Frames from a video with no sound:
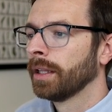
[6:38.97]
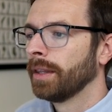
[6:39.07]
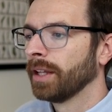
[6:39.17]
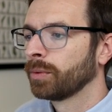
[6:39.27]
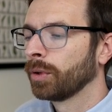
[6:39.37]

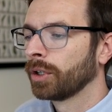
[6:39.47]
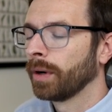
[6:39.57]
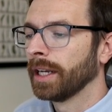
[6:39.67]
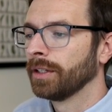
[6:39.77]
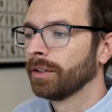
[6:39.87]
that's where
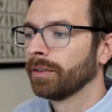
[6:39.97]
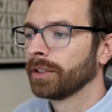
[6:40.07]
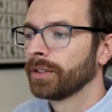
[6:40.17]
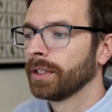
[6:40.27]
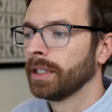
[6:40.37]
Creighton
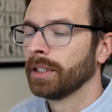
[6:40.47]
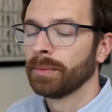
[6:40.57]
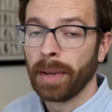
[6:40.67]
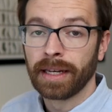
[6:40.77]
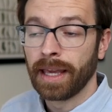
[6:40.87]
University's
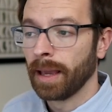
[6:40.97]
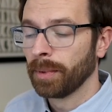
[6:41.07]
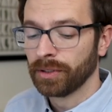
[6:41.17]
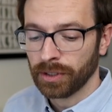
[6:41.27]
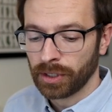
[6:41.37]
main
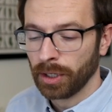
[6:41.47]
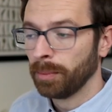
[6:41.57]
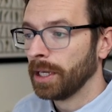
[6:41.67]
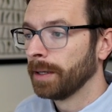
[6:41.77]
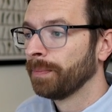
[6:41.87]
campus is going to
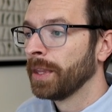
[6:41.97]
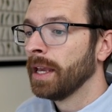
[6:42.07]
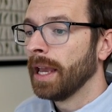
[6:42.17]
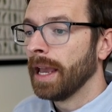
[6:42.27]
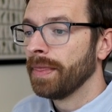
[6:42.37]
be.
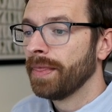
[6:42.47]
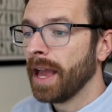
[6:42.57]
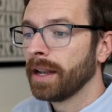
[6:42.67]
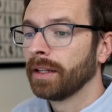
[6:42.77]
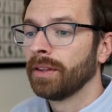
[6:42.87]
And
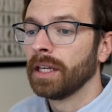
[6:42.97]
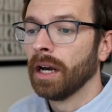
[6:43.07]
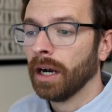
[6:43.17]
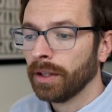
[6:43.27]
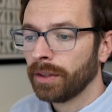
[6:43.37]
then the
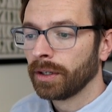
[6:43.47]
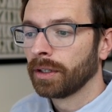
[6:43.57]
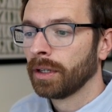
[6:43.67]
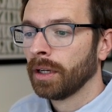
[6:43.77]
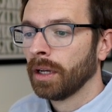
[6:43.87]

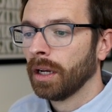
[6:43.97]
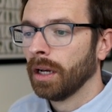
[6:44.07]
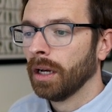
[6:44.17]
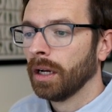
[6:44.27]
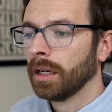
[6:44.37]
other
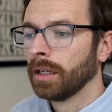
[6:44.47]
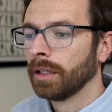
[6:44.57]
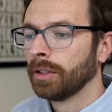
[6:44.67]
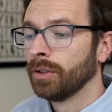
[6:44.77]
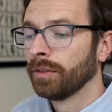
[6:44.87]

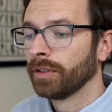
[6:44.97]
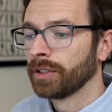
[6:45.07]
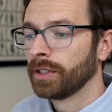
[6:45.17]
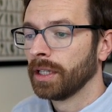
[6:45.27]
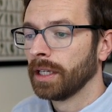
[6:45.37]

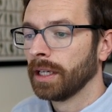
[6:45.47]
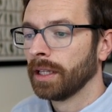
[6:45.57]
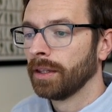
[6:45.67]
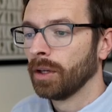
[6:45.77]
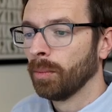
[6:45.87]
university
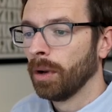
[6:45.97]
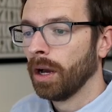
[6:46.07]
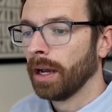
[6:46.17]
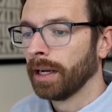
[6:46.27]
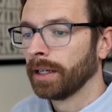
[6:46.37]
in the
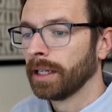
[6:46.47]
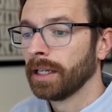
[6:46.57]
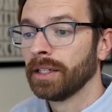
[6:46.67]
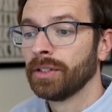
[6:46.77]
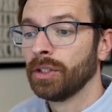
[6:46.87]
Omaha area
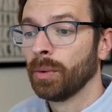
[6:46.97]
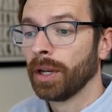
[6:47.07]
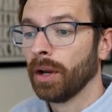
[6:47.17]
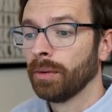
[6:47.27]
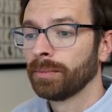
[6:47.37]
is
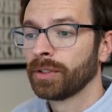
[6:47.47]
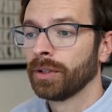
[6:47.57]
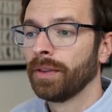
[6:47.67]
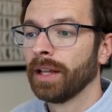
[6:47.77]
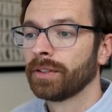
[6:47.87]
UNO.
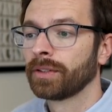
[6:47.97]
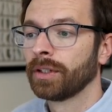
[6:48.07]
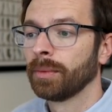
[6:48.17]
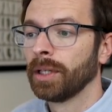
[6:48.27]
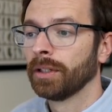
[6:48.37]
So that's
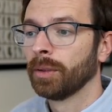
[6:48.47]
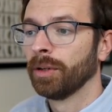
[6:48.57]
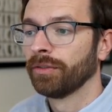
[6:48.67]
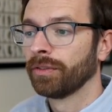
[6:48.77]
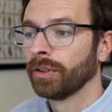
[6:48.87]
going to be a little
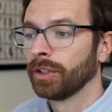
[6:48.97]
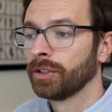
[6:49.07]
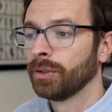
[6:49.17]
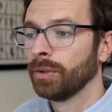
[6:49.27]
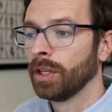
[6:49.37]
bit further
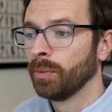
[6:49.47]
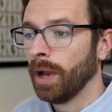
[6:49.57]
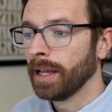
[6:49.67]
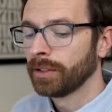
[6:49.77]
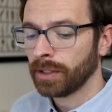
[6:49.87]
to the
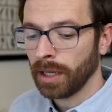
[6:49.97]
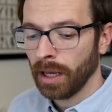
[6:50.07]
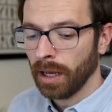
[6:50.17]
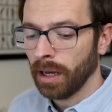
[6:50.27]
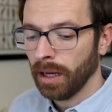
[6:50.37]
west.
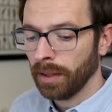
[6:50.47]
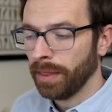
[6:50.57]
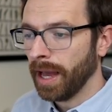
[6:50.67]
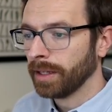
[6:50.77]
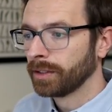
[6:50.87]

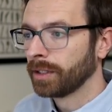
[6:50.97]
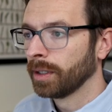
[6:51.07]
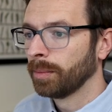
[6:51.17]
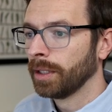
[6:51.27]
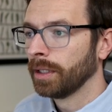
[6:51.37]
That is going
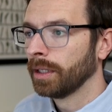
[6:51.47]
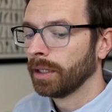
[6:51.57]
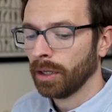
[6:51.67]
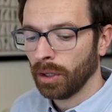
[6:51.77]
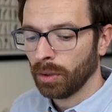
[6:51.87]
to
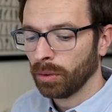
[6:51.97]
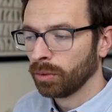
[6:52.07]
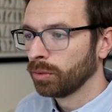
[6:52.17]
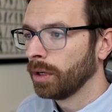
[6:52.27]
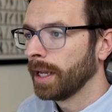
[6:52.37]
be
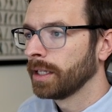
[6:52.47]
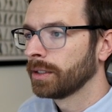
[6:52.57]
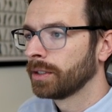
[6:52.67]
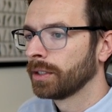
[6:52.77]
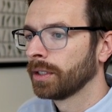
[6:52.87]

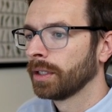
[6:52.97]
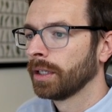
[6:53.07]
right